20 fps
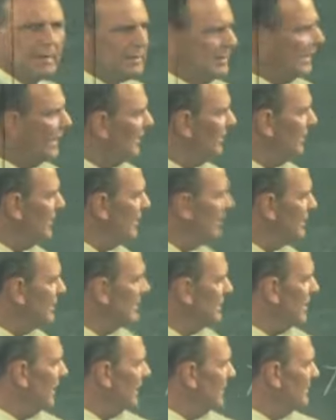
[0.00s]
Now, here's
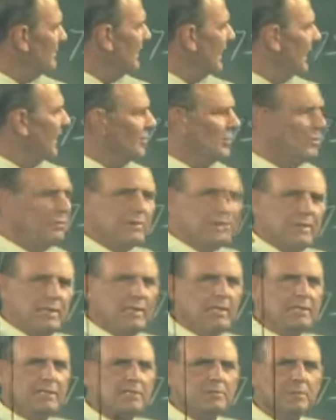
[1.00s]
another man over
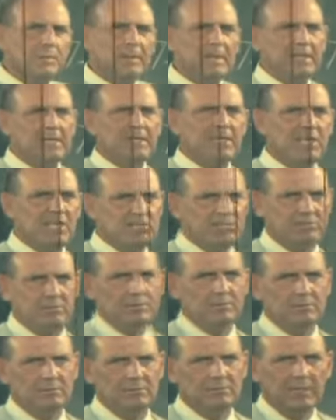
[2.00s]
here that's playing against
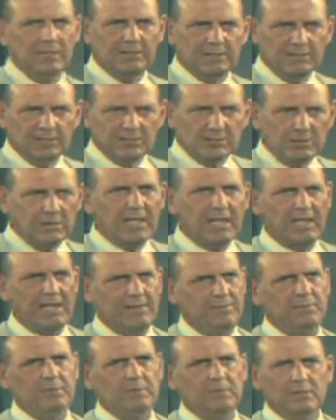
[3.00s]
you. Now, this could
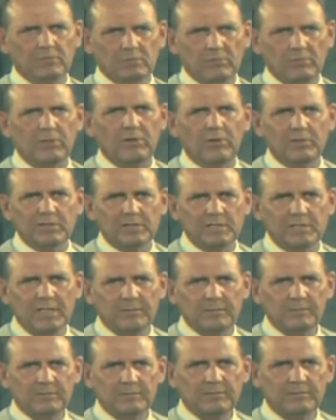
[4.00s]
happen. It don't always happen.
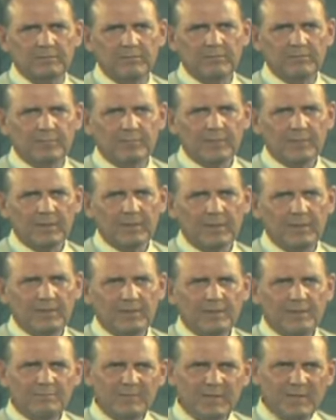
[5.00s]

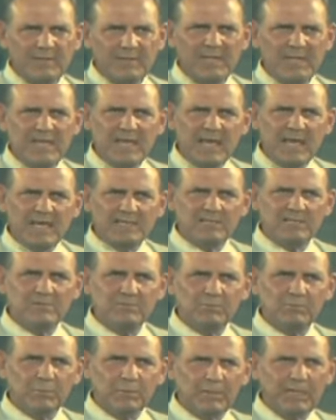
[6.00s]
That maybe he
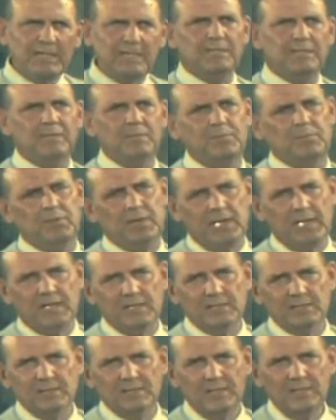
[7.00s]
hasn't played the
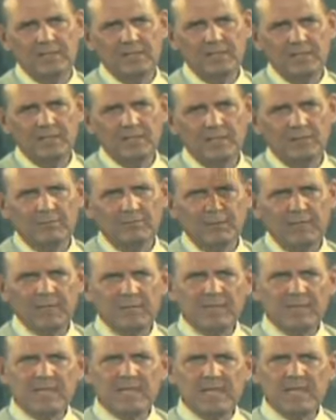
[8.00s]
prize.
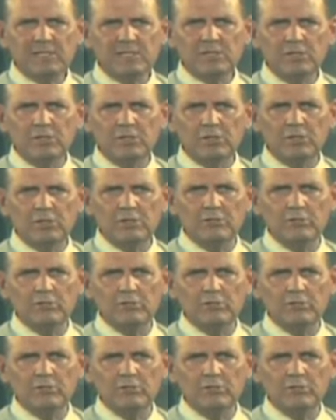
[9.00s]
Maybe he hasn't learned